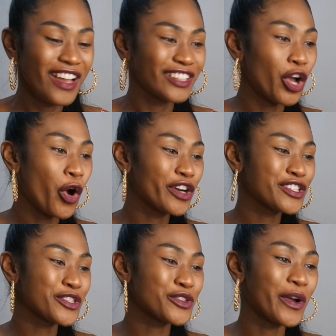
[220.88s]
The
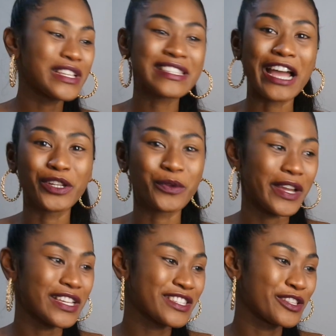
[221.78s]
horse is going
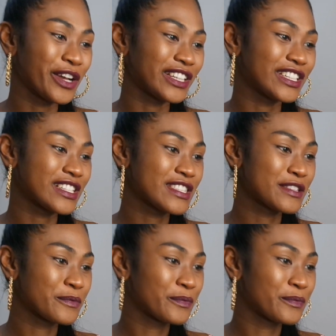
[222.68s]
sideways. Look at this.